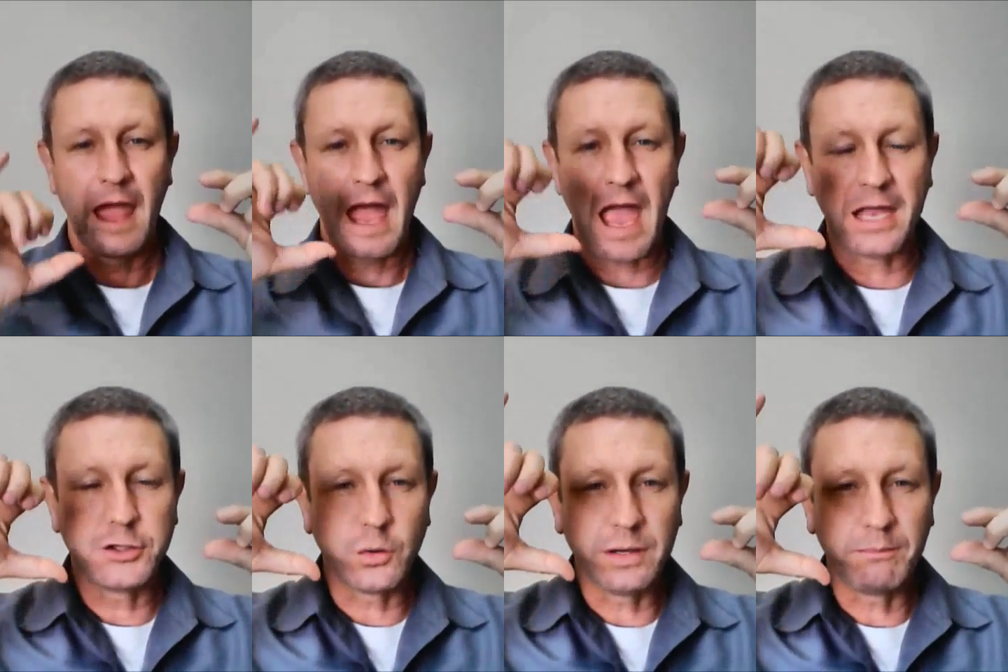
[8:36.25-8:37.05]
and
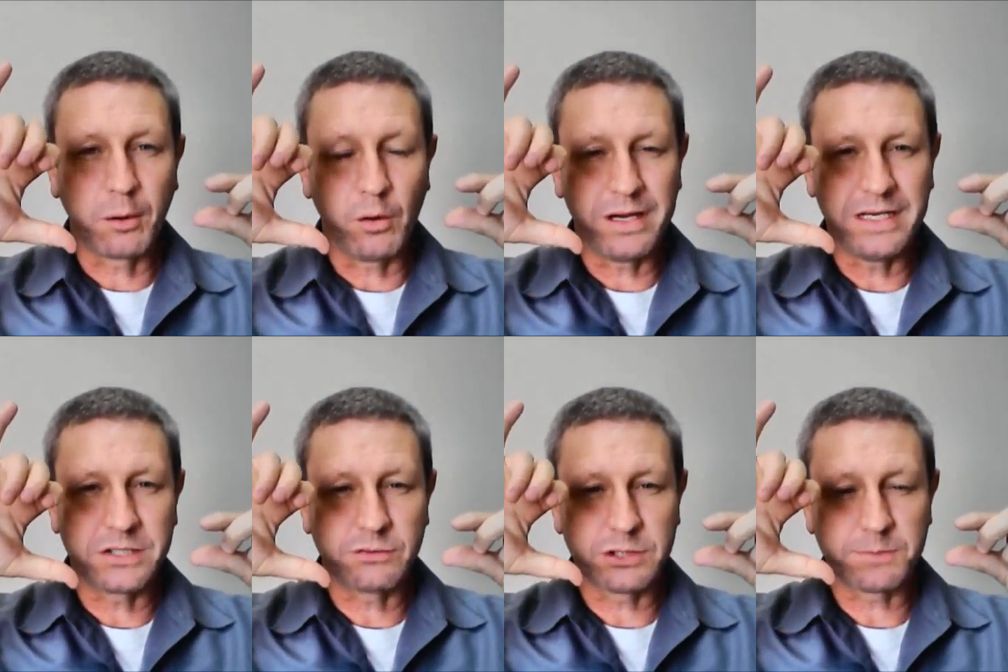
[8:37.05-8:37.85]
your employees
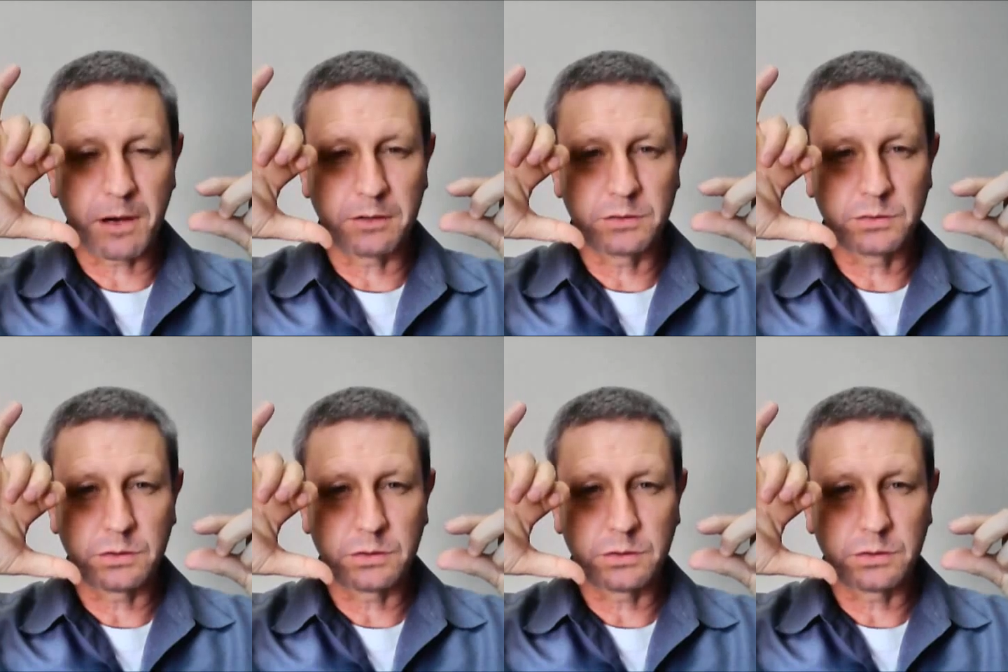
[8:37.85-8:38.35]
respond